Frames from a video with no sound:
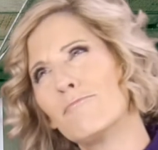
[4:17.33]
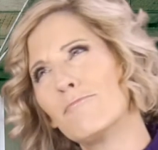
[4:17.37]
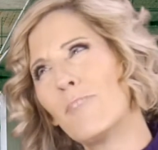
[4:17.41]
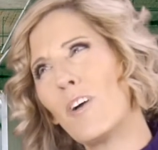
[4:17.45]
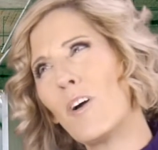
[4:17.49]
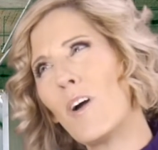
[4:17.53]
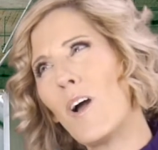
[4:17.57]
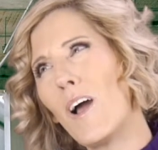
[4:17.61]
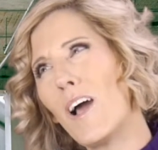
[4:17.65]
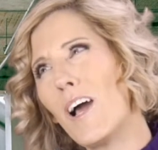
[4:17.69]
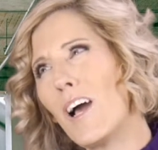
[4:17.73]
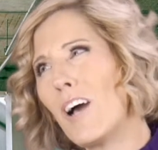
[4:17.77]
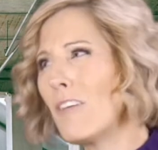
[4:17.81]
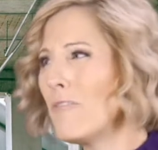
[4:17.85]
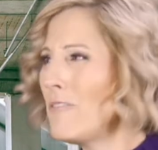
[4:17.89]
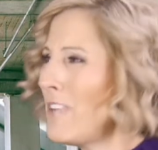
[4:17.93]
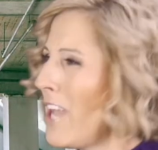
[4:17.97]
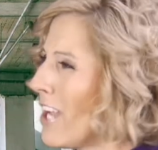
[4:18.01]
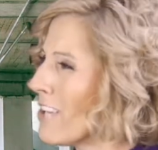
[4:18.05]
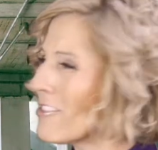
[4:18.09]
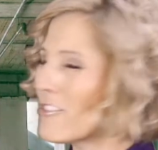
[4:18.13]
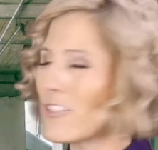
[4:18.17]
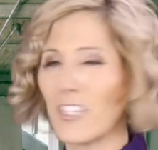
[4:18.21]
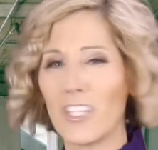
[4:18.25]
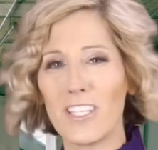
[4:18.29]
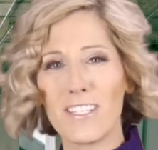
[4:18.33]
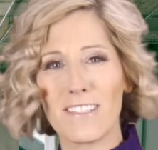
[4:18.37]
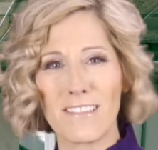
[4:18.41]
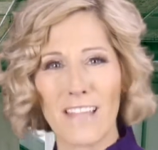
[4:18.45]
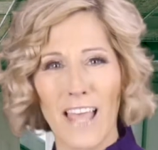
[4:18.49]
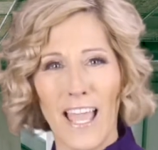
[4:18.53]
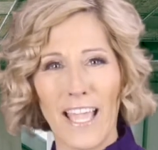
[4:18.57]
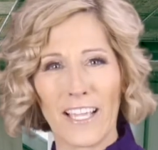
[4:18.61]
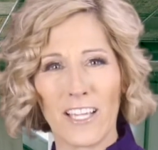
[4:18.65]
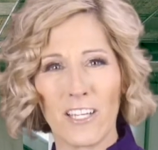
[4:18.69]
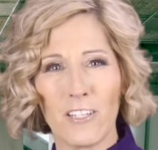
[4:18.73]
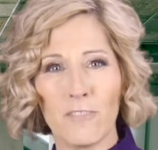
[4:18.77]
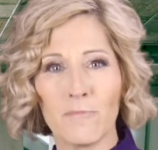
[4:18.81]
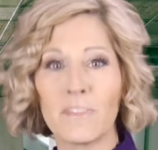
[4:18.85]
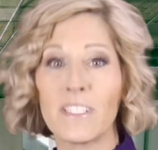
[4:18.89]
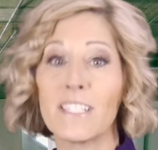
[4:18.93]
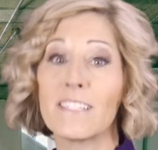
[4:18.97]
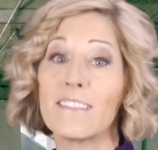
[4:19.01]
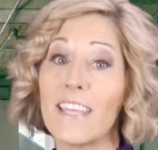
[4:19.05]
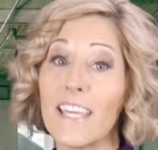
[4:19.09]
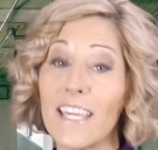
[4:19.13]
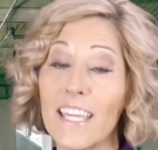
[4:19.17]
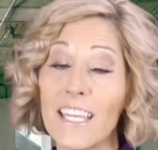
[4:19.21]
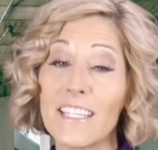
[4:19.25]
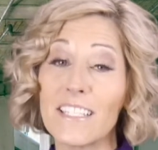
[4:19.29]
Well, not just like them because
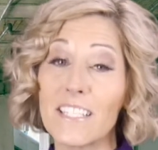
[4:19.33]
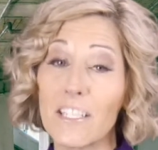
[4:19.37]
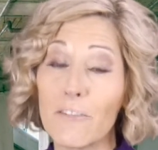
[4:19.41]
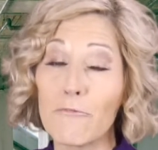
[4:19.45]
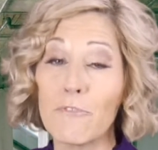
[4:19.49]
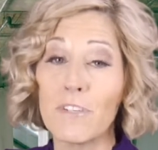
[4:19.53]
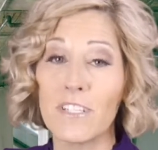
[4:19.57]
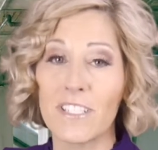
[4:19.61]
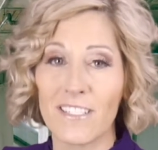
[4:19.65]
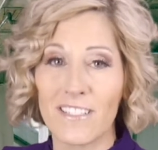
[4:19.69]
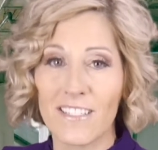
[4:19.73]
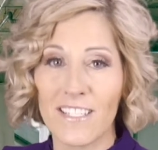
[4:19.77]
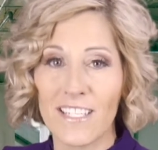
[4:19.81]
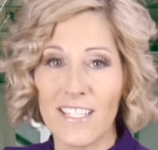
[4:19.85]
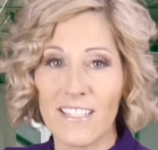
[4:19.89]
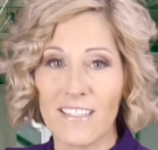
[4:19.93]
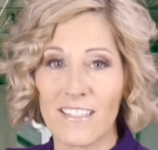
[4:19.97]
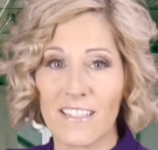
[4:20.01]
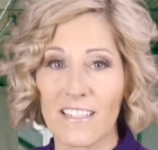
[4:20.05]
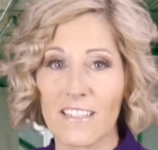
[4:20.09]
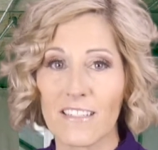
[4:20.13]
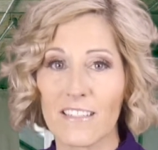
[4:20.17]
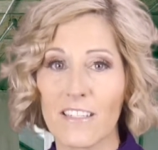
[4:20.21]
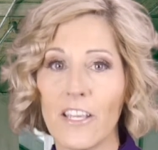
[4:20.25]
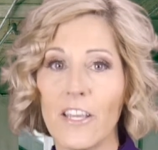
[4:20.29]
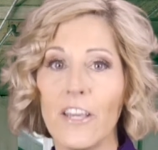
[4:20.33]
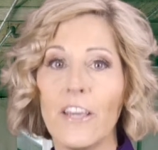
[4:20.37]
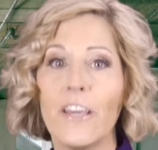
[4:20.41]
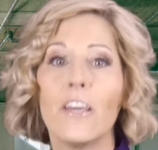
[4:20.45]
they get different diseases.